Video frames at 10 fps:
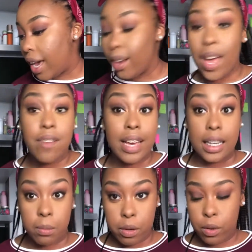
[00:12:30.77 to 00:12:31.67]
I don't have
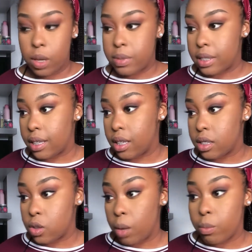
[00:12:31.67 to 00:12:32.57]
any maroon lips like this,
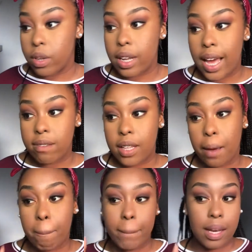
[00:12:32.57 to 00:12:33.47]
so I'm gonna have to
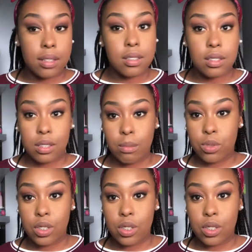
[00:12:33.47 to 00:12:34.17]
like mix some